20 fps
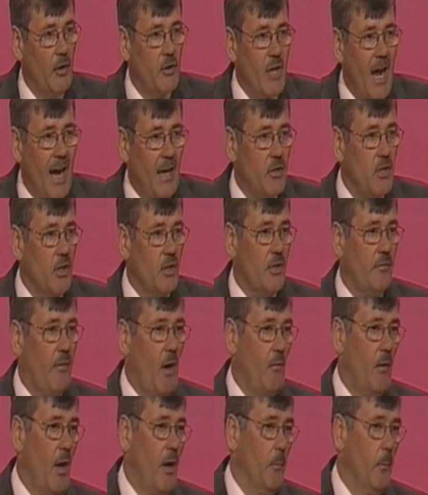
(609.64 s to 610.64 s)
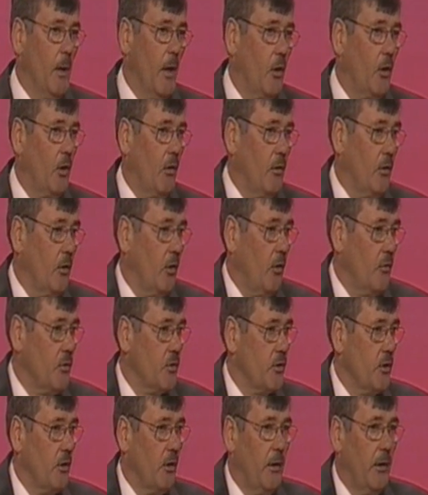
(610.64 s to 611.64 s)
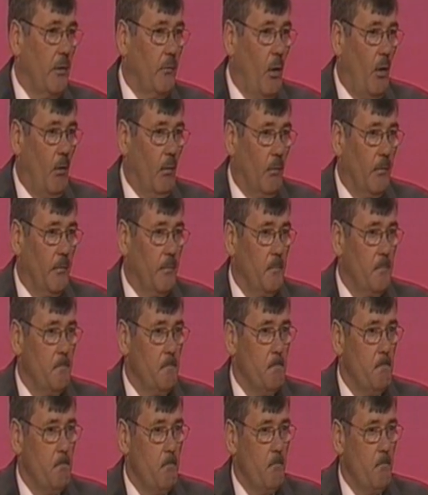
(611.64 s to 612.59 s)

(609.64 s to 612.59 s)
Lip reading: And the tactics of our enemy are constantly evolve.